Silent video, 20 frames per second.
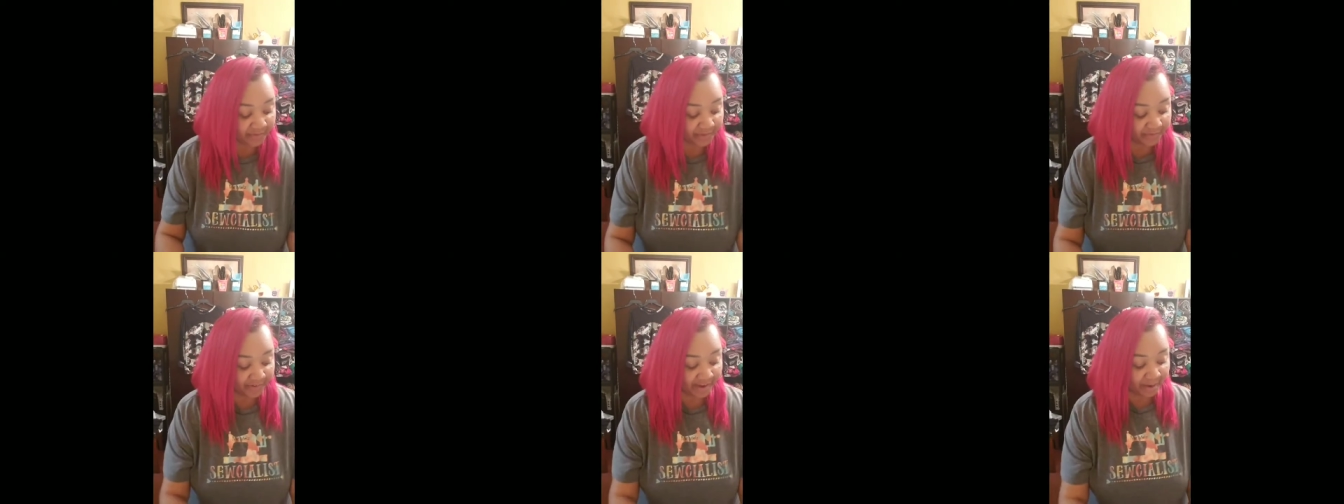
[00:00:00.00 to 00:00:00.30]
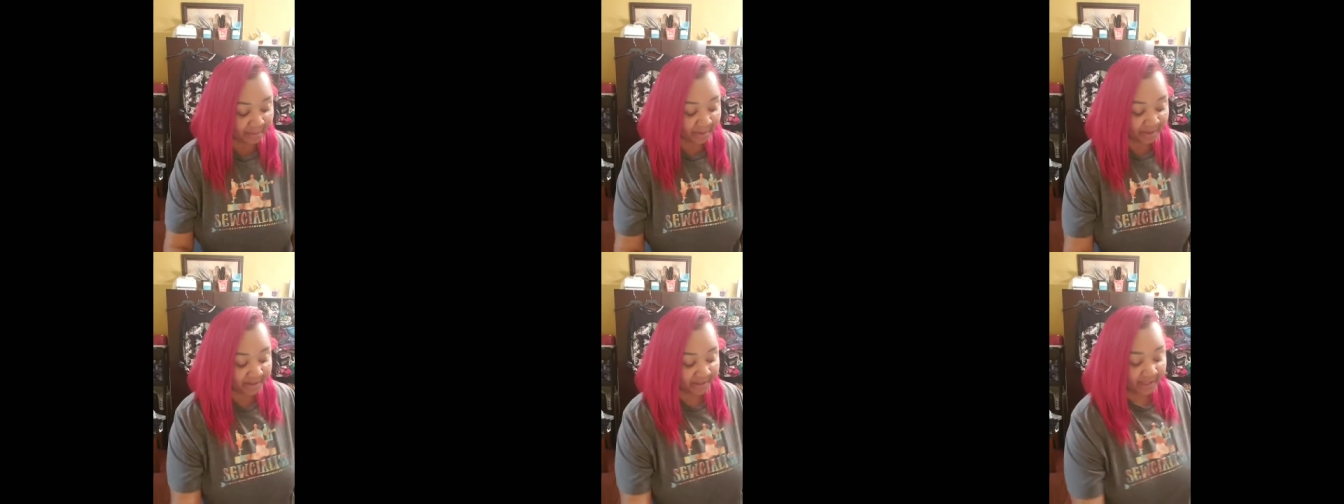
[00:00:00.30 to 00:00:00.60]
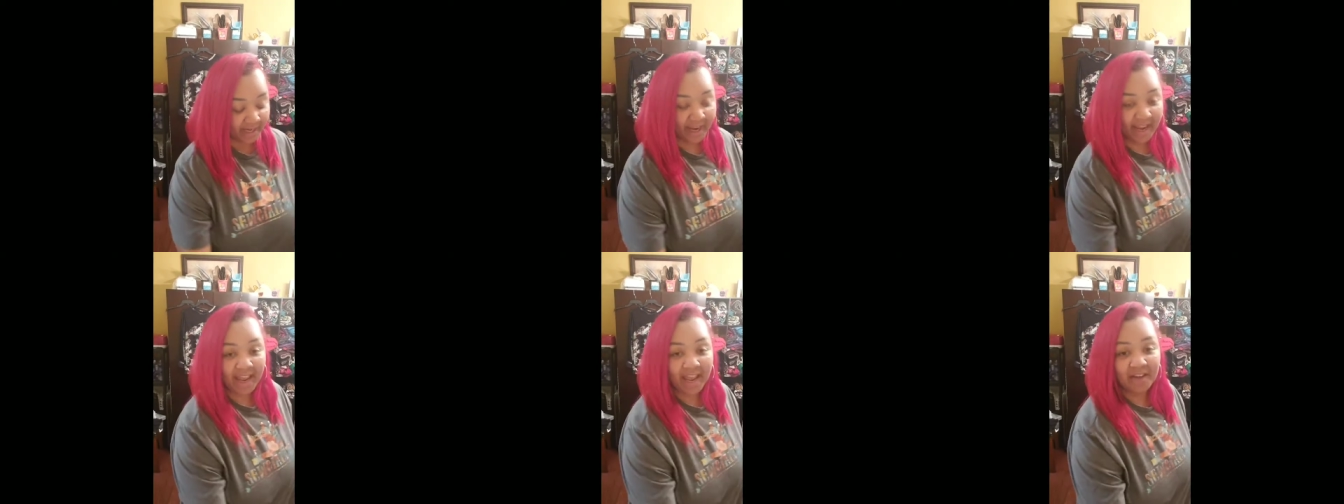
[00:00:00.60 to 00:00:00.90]
the fabric that
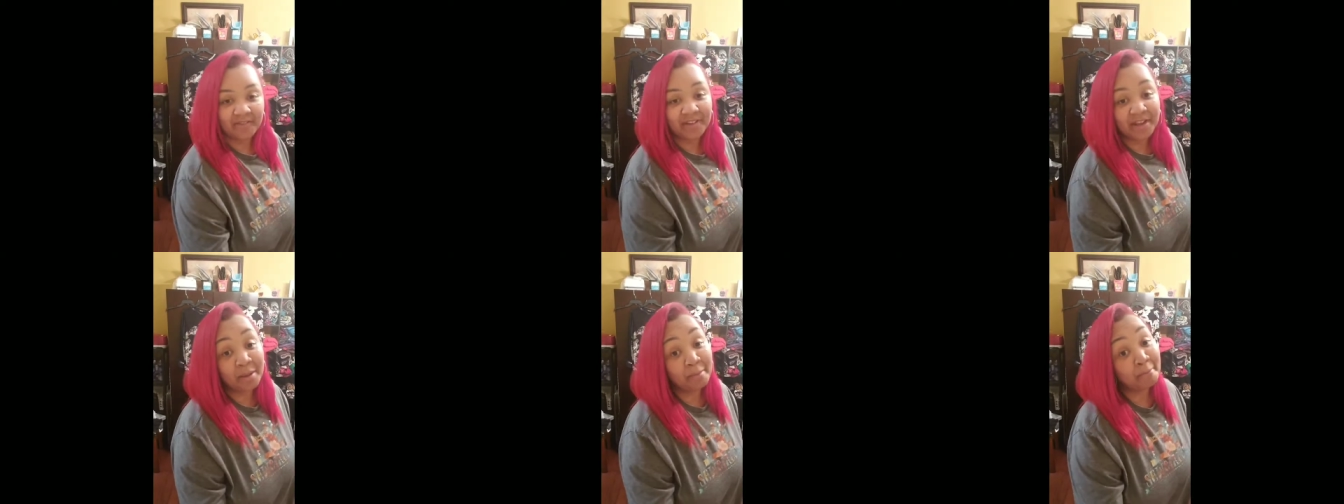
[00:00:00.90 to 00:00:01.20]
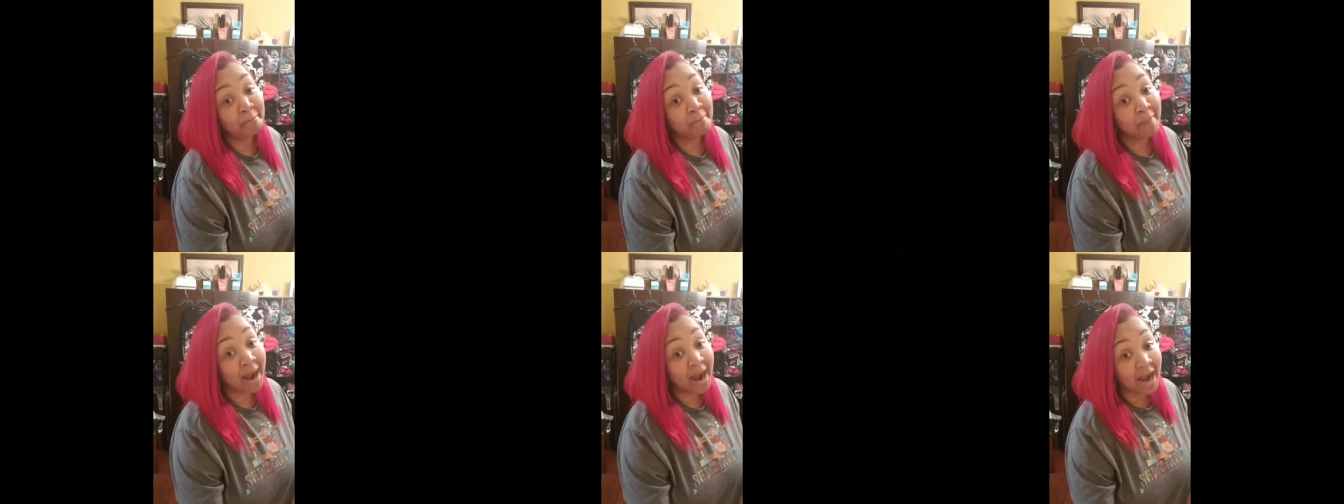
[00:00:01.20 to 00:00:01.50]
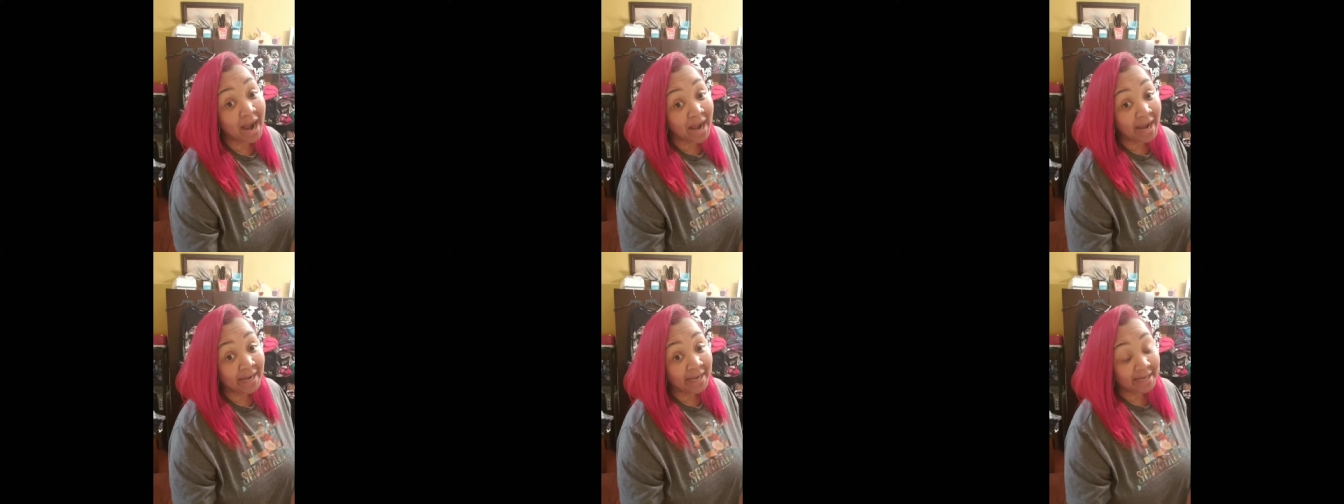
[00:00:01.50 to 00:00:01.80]
I have in
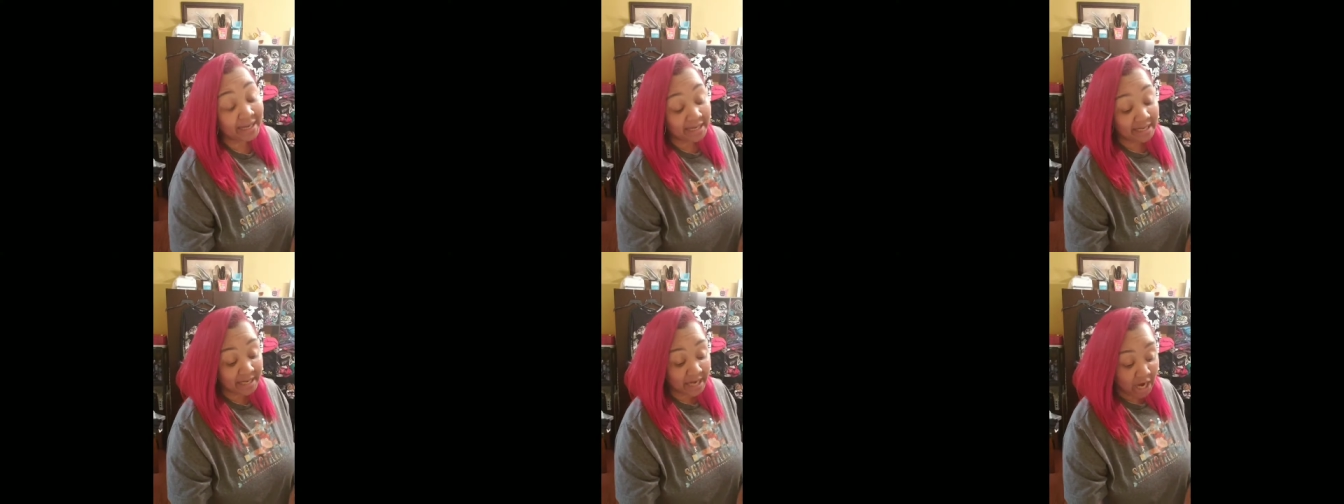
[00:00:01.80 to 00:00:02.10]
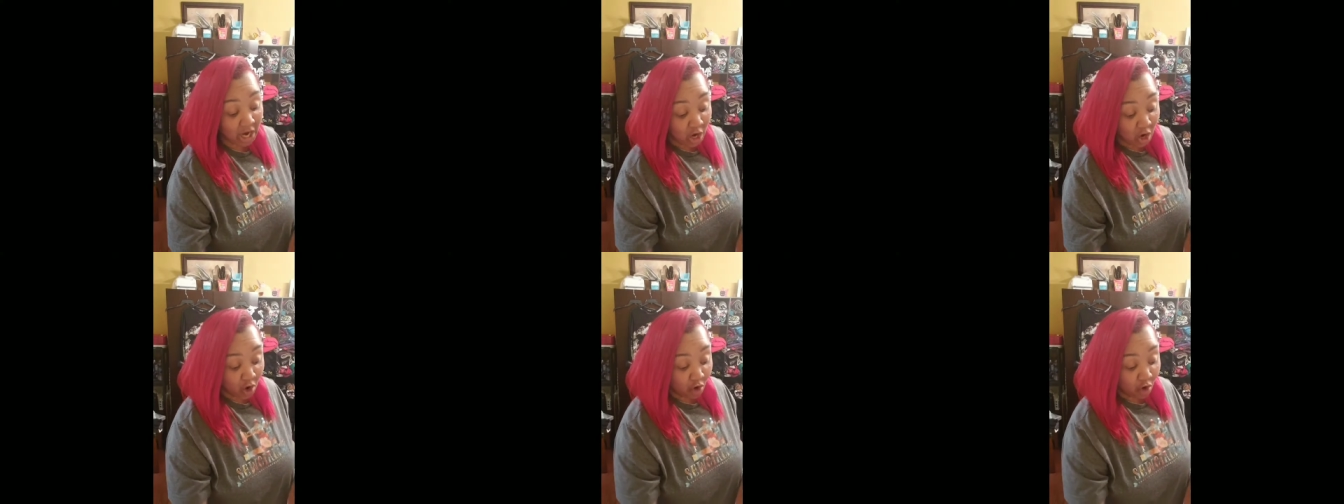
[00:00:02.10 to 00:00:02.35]
mind